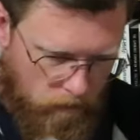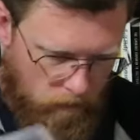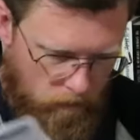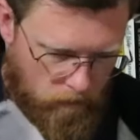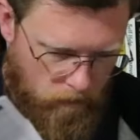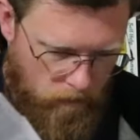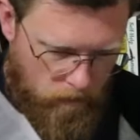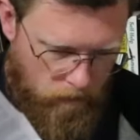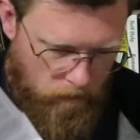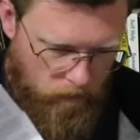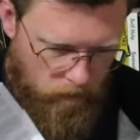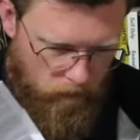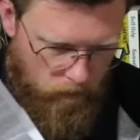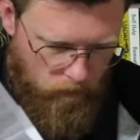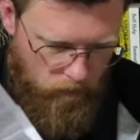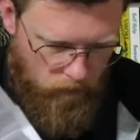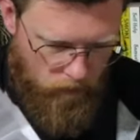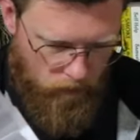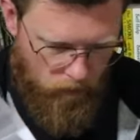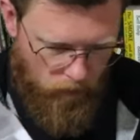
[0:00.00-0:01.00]

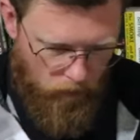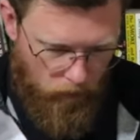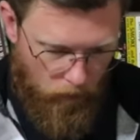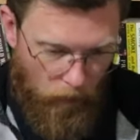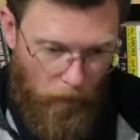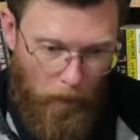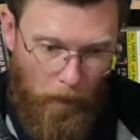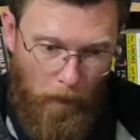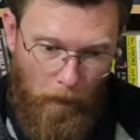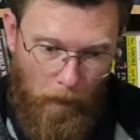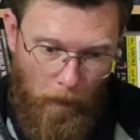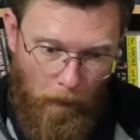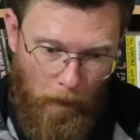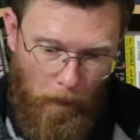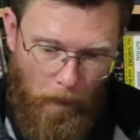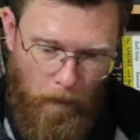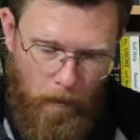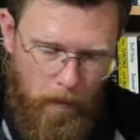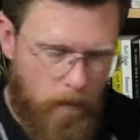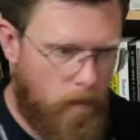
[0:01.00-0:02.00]

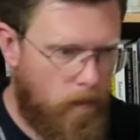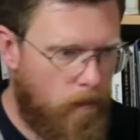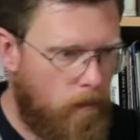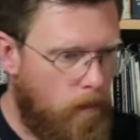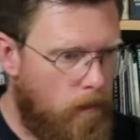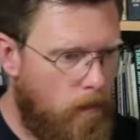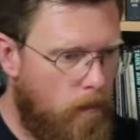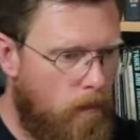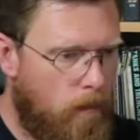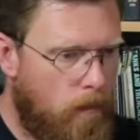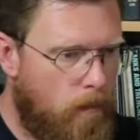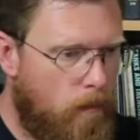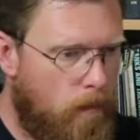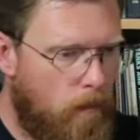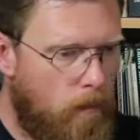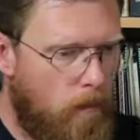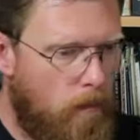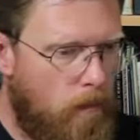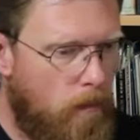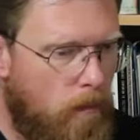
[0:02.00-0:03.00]

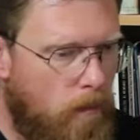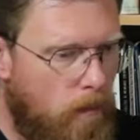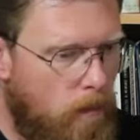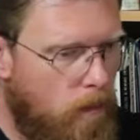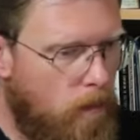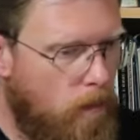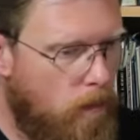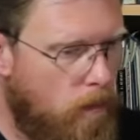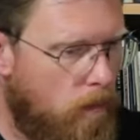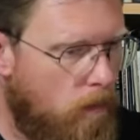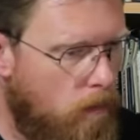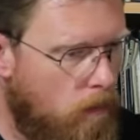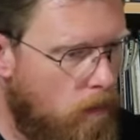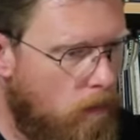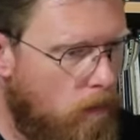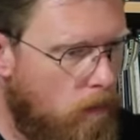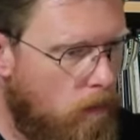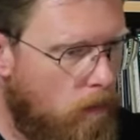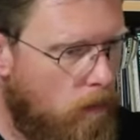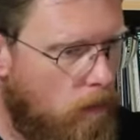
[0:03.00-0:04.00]

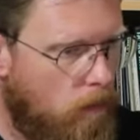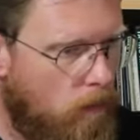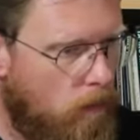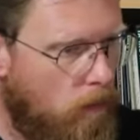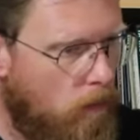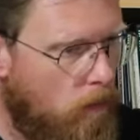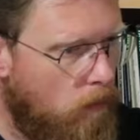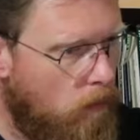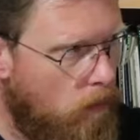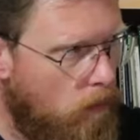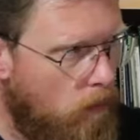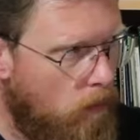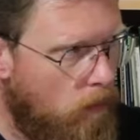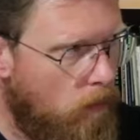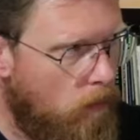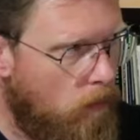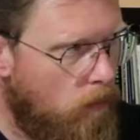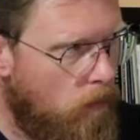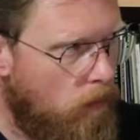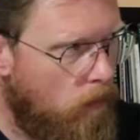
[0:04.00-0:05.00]
(not speaking)